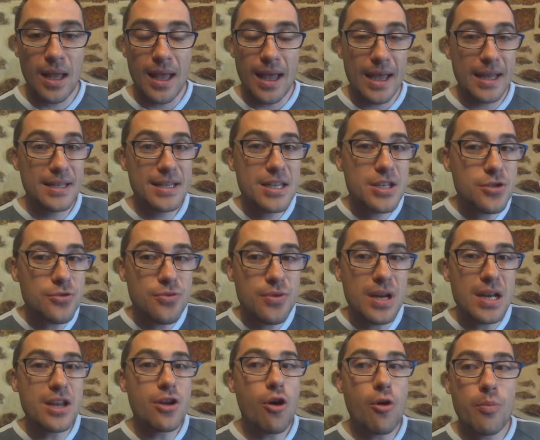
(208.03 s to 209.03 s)
And this
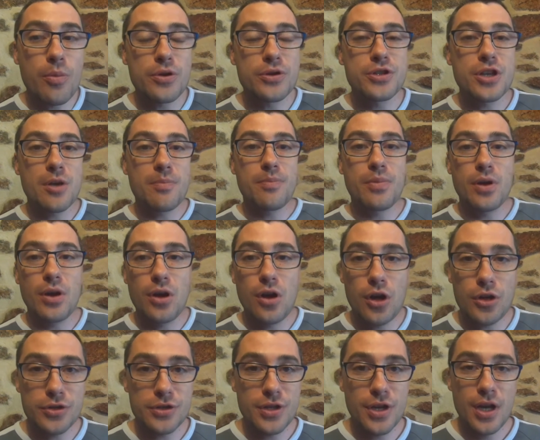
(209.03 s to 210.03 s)
really opens up a
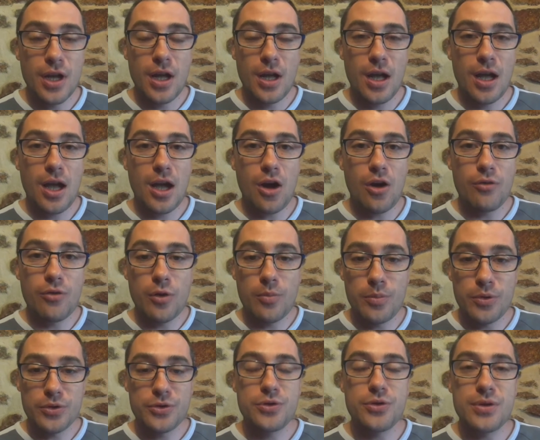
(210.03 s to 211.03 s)
lot uh, of
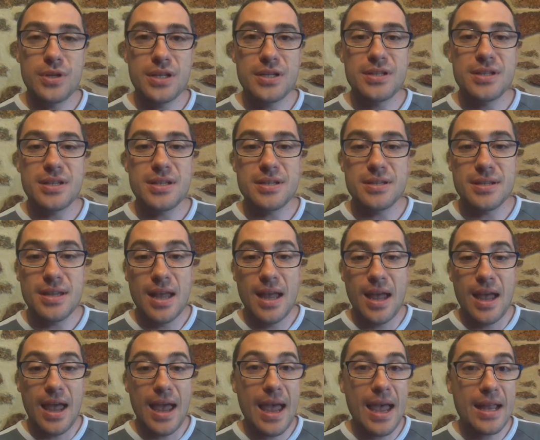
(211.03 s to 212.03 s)
opportunities.
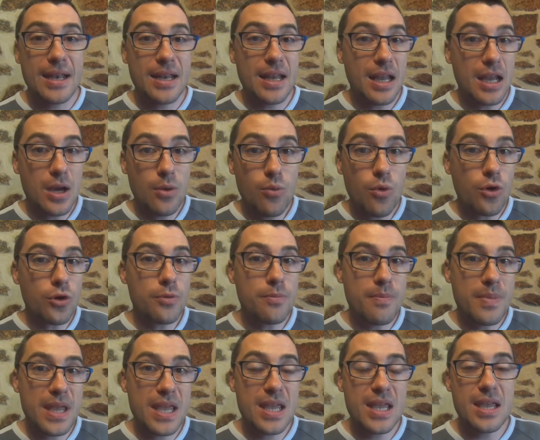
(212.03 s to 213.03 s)
And it won't
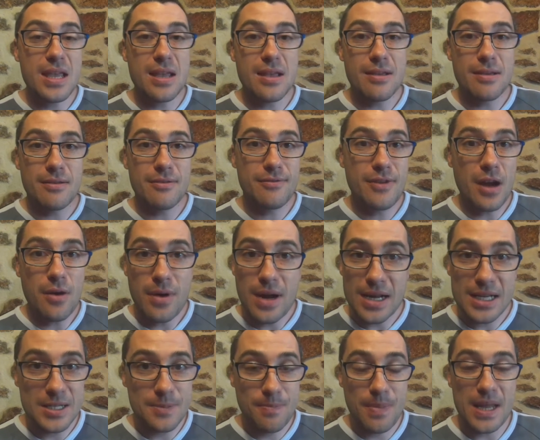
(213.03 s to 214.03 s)
be very
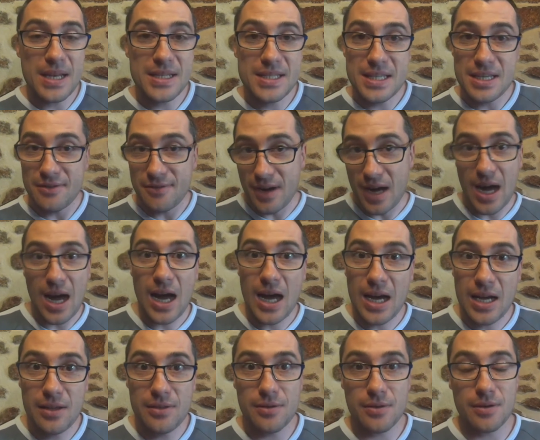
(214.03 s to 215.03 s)
expensive
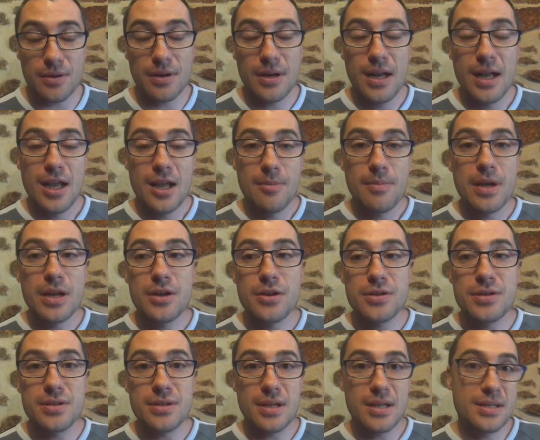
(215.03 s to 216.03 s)
either
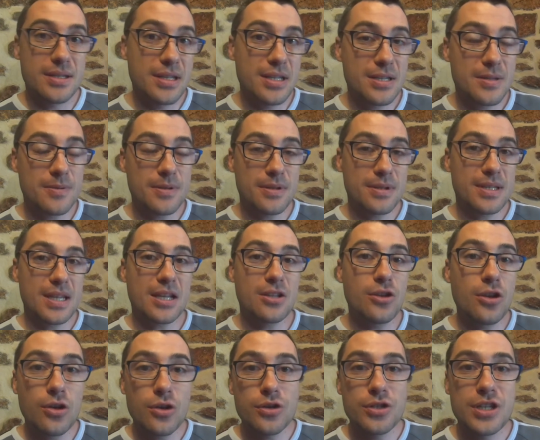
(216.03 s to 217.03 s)
because this
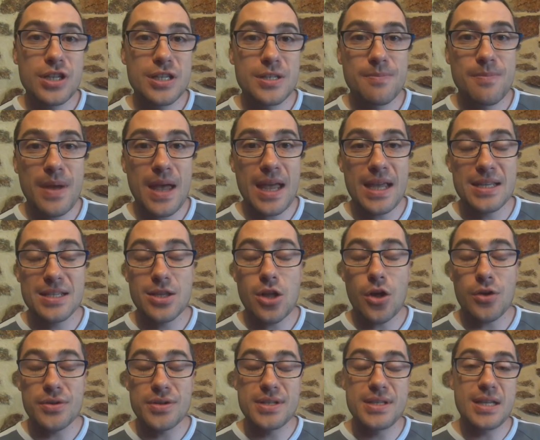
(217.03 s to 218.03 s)
technology is based
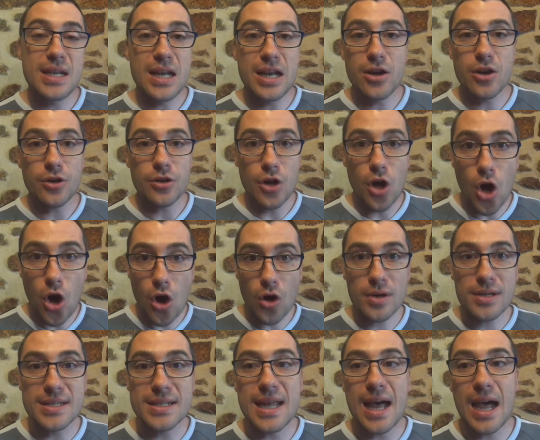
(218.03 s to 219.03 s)
on silicon
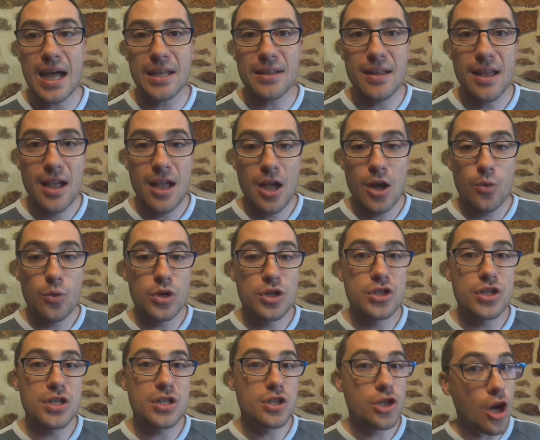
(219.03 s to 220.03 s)
oxide, which
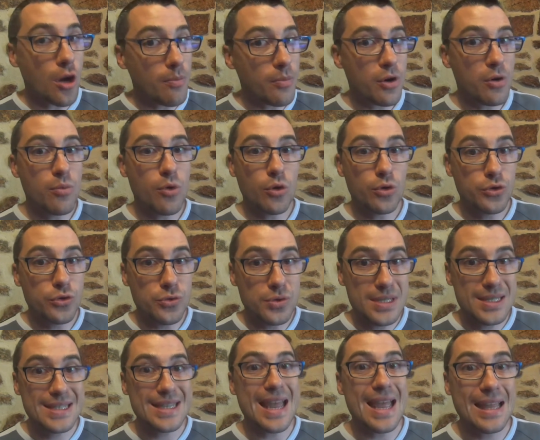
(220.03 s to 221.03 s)
is comparable to
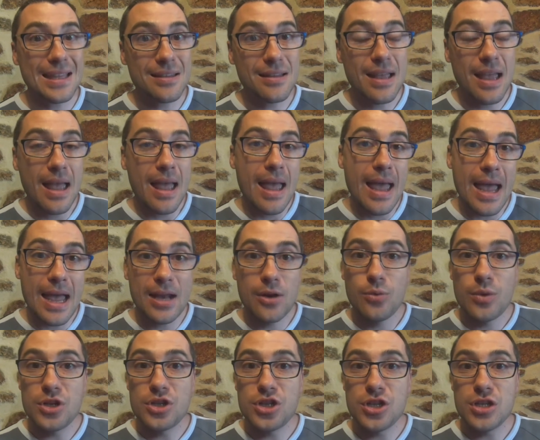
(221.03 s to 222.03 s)
sand and
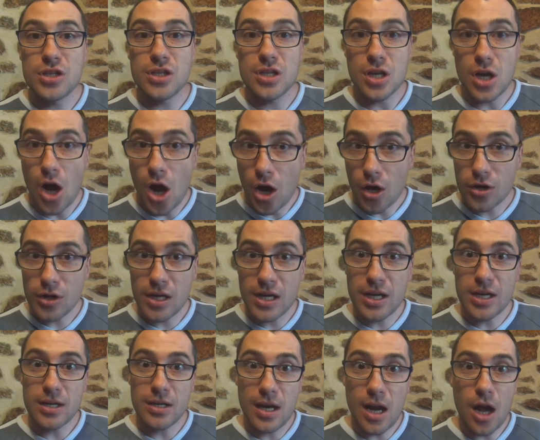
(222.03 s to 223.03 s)
which is
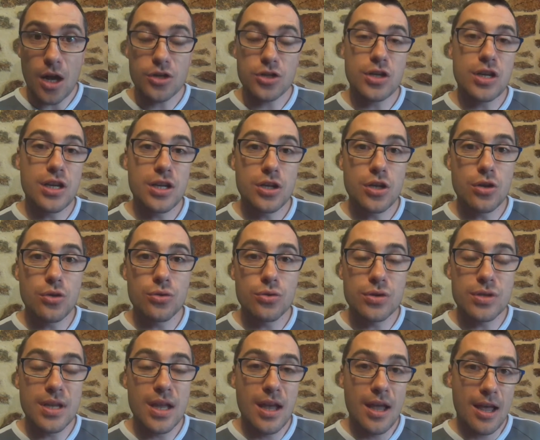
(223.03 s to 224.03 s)
largely, largely
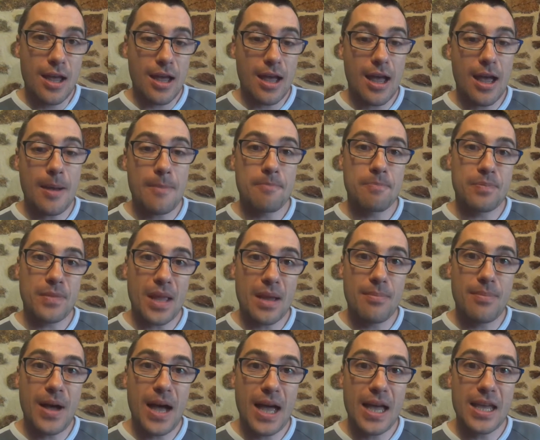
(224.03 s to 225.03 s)
used um,
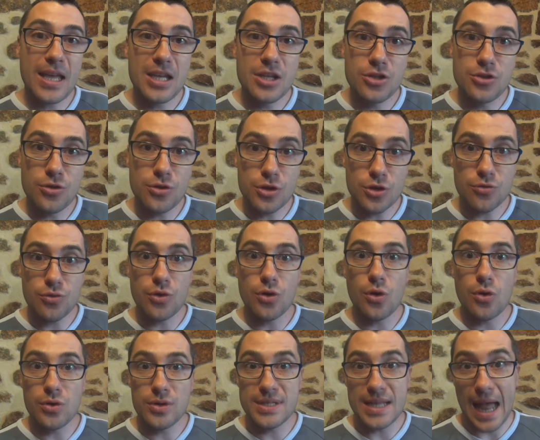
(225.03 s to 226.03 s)
by
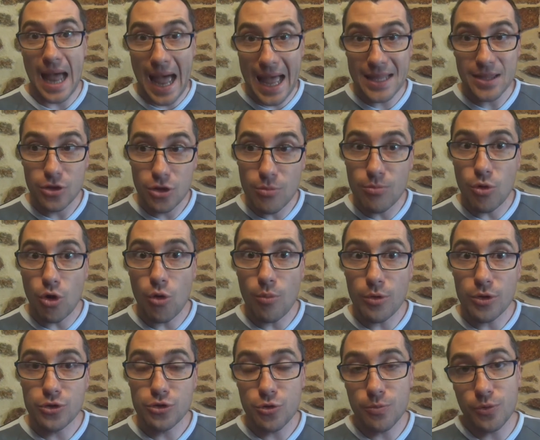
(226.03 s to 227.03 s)
industrials at the
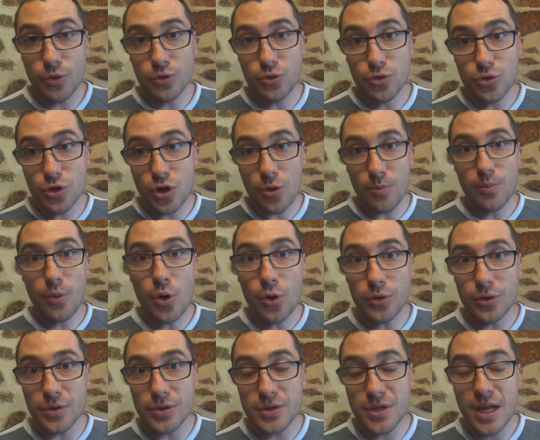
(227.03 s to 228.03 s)
moment to produce
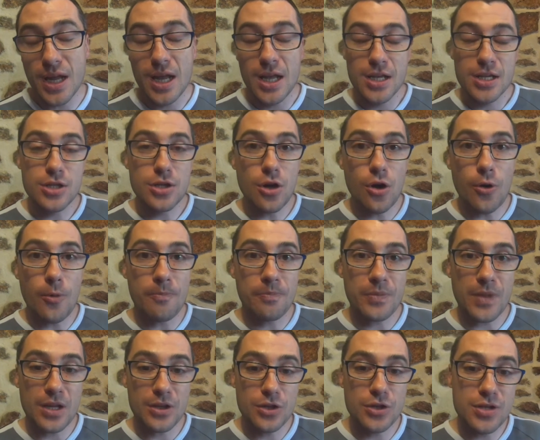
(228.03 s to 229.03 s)
components. So
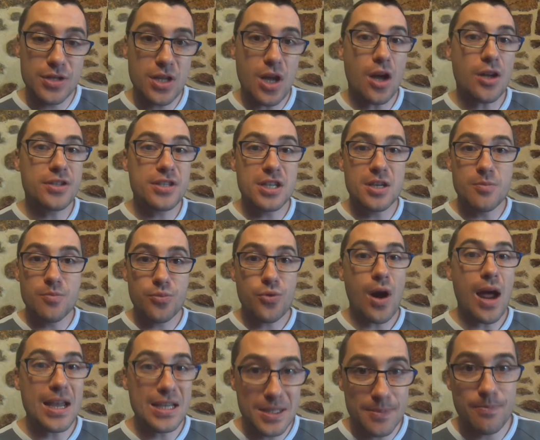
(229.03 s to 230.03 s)
the starting
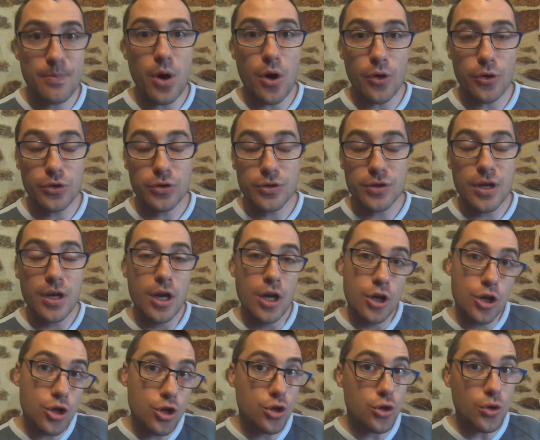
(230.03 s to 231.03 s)
price point
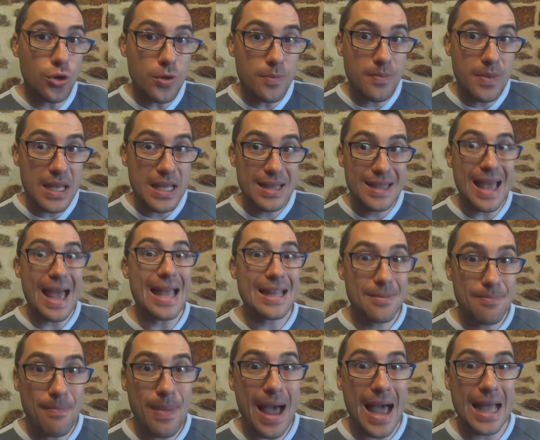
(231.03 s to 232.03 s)
shouldn't be
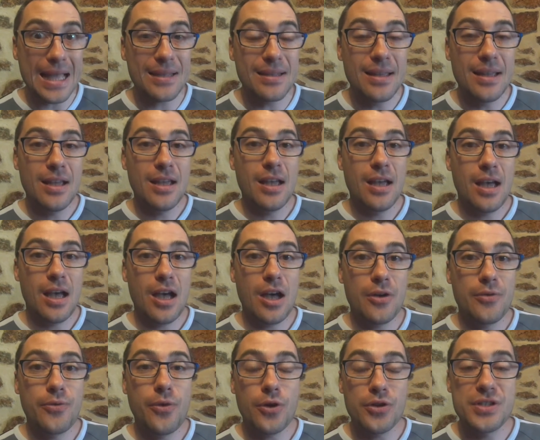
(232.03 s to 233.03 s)
that bad uh,
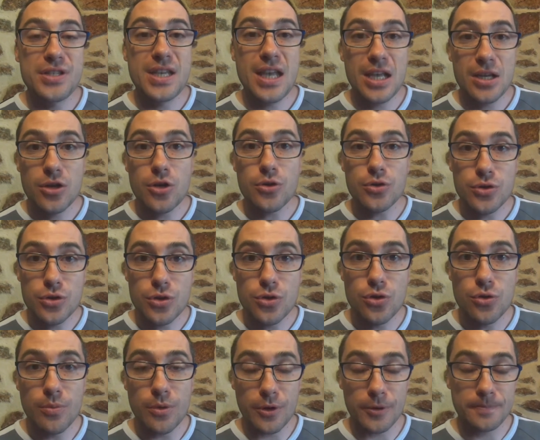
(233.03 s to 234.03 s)
for the end
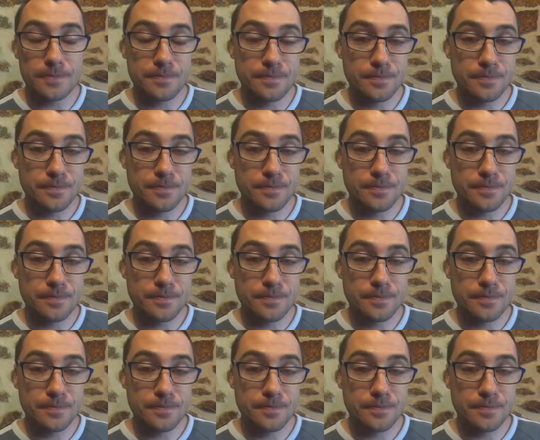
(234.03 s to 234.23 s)
consumer.